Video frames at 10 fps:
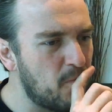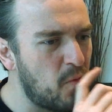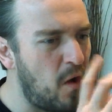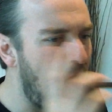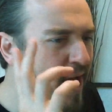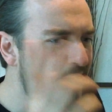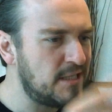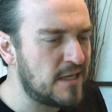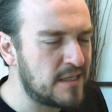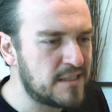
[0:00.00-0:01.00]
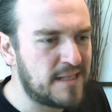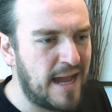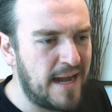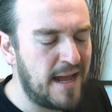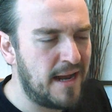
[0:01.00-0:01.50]
what I actually
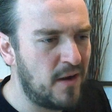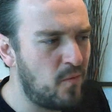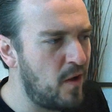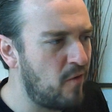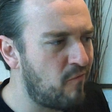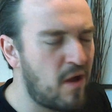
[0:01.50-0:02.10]
understand out in the world,